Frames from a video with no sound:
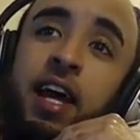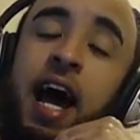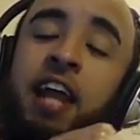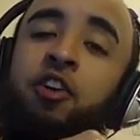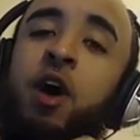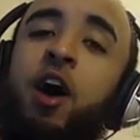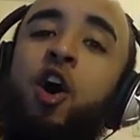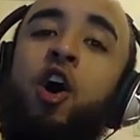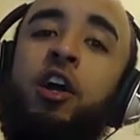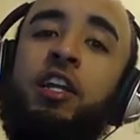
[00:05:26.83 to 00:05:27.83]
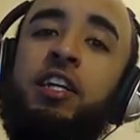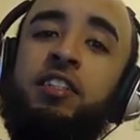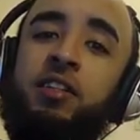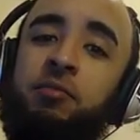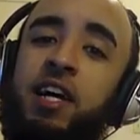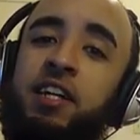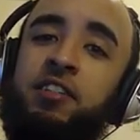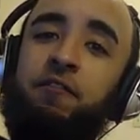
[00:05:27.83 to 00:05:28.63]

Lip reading: I know how hard it is sometimes to